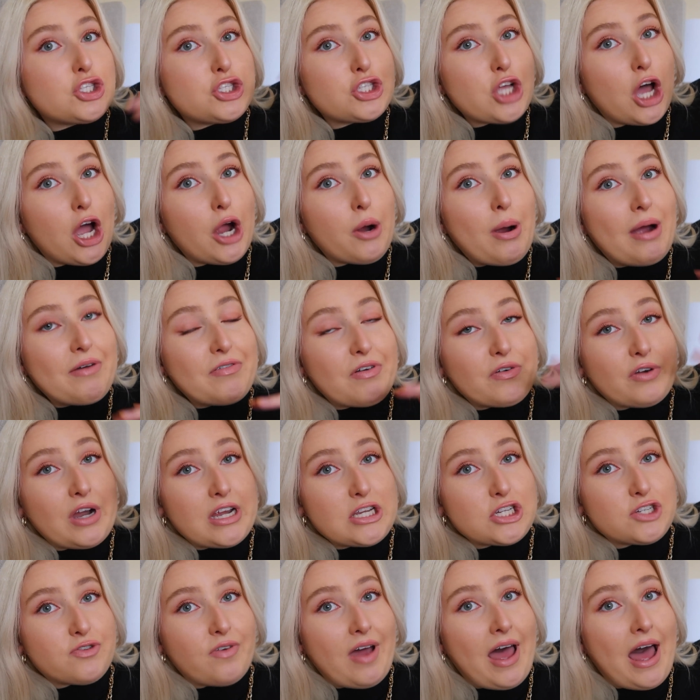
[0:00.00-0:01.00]
So I've
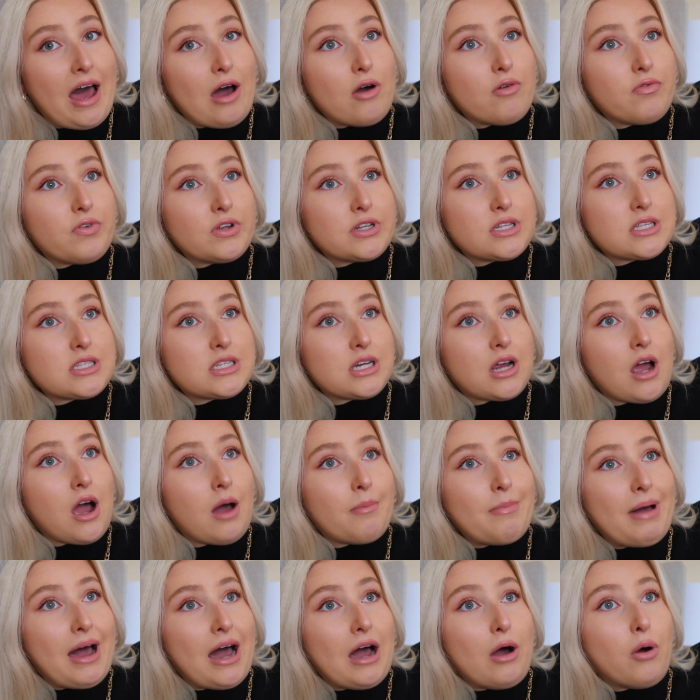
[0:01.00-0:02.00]
arranged for Halfords to
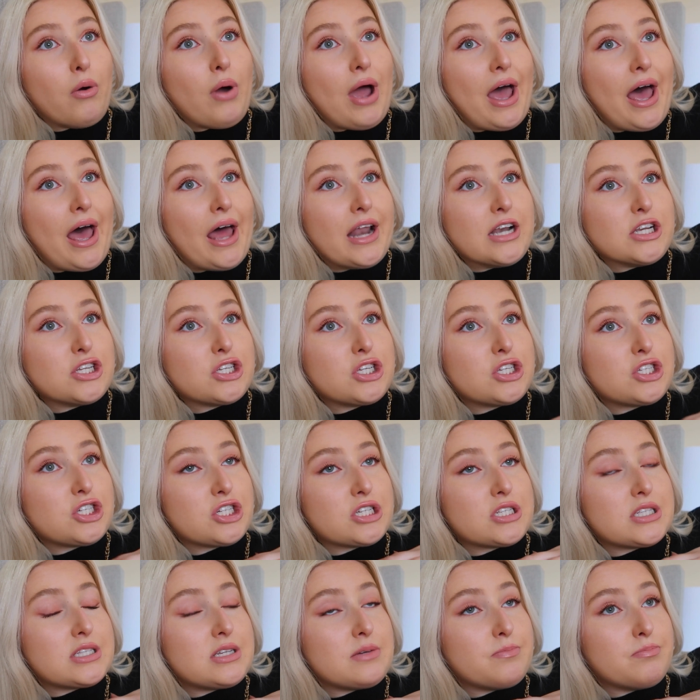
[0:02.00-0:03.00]
come out and
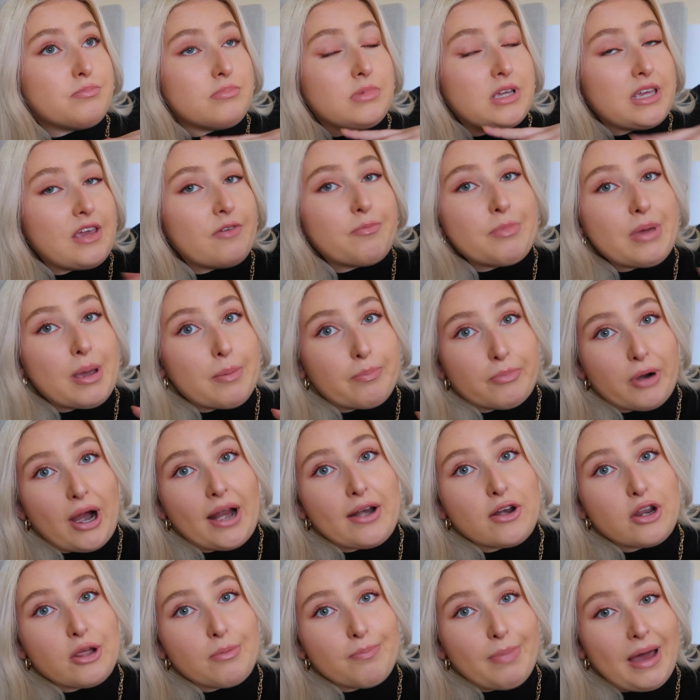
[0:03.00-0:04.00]
just give me a
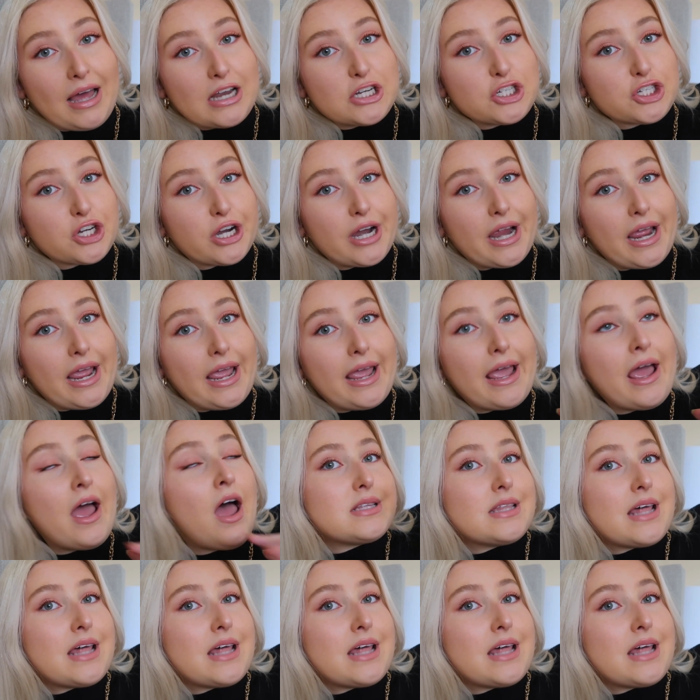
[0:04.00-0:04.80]
brand new battery.